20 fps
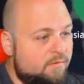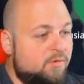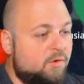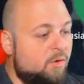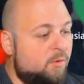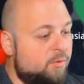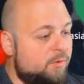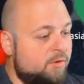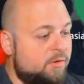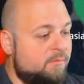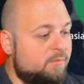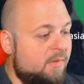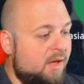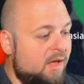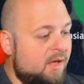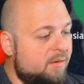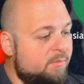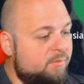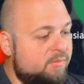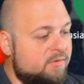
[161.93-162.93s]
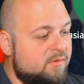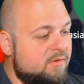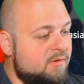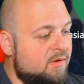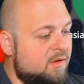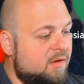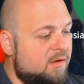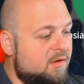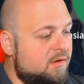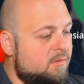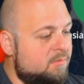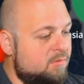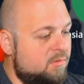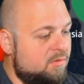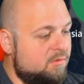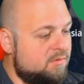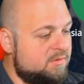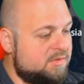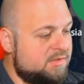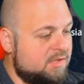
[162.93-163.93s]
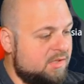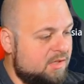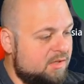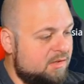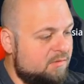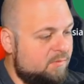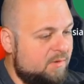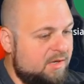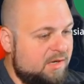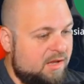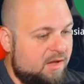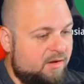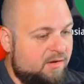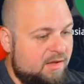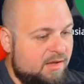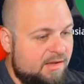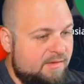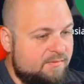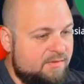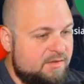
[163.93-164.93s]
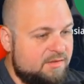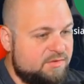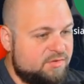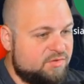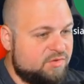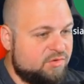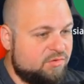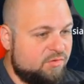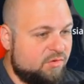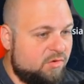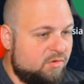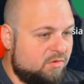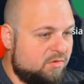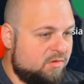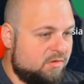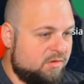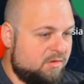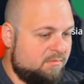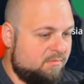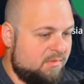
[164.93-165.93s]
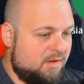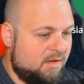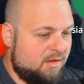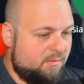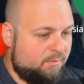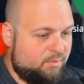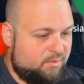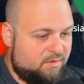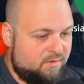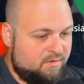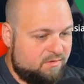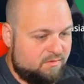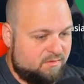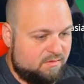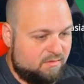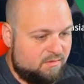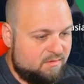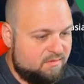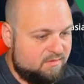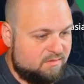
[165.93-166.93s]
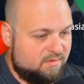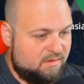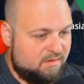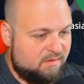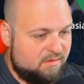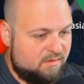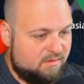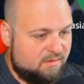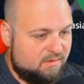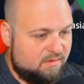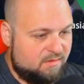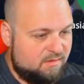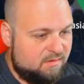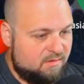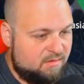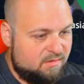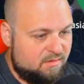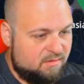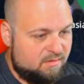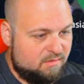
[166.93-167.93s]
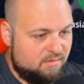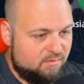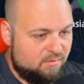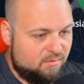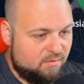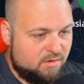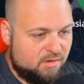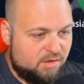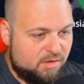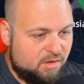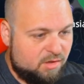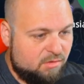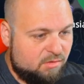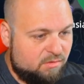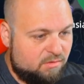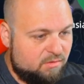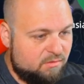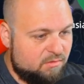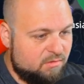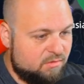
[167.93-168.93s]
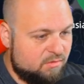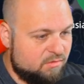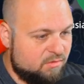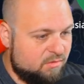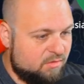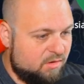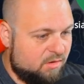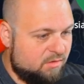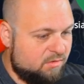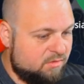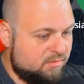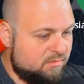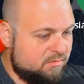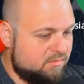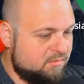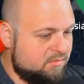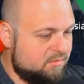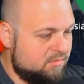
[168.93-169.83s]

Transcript: if you open your map, um, you will see we now have a scroll on the map. So let's see. We're going to go to Gudo.